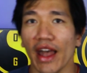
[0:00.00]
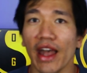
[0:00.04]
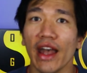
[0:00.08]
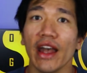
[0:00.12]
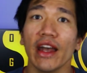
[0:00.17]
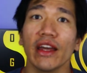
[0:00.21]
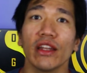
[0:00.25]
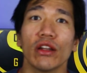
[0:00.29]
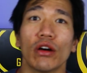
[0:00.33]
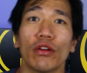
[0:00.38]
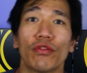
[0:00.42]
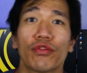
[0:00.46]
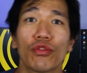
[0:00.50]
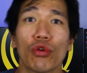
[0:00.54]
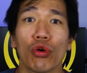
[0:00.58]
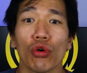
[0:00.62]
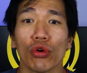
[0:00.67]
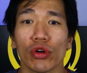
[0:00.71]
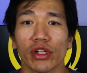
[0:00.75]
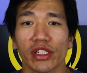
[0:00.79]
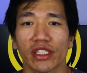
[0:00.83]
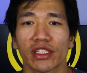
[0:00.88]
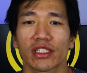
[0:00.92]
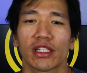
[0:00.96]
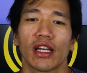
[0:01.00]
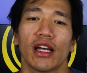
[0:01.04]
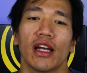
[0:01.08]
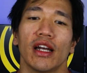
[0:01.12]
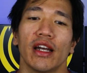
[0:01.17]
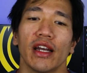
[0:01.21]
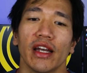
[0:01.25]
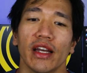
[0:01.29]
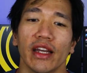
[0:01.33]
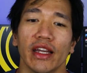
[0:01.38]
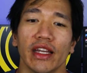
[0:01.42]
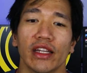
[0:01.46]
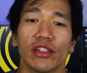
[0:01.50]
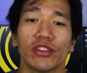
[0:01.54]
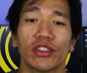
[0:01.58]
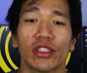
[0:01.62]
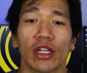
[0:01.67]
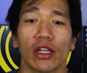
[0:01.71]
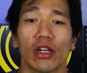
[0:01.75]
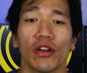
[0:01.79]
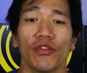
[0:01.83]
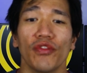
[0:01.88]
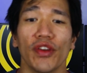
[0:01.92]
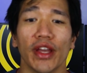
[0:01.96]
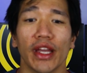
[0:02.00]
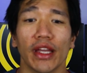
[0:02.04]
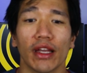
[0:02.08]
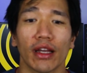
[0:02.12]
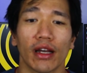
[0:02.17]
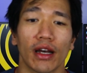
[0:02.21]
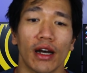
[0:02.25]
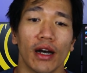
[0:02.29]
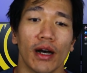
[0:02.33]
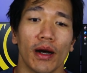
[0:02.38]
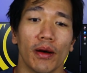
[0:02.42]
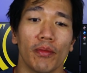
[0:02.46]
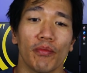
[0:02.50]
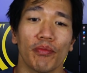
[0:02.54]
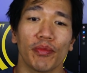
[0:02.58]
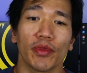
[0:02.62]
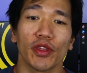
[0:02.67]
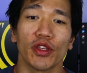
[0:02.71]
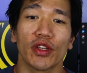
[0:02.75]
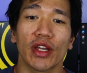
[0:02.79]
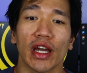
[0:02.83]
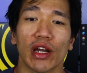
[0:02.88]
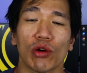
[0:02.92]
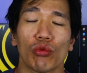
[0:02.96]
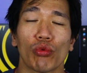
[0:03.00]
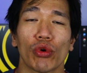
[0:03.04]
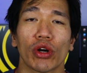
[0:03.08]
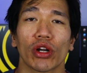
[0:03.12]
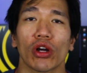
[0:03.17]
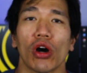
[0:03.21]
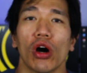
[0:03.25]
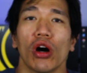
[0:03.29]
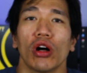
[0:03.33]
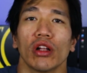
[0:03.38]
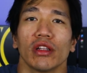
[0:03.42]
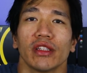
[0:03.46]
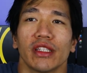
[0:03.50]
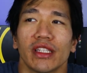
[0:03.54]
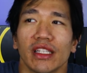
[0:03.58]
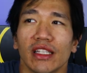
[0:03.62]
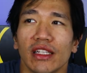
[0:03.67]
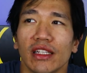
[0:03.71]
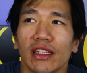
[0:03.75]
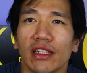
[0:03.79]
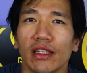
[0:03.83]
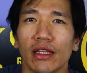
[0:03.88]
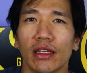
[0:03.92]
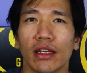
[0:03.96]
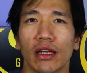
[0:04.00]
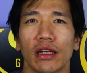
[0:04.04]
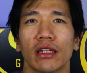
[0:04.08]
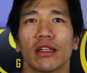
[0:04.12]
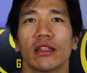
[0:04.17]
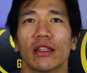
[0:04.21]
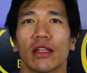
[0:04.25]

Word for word: And of course, here's the other thing: um, you got to work all the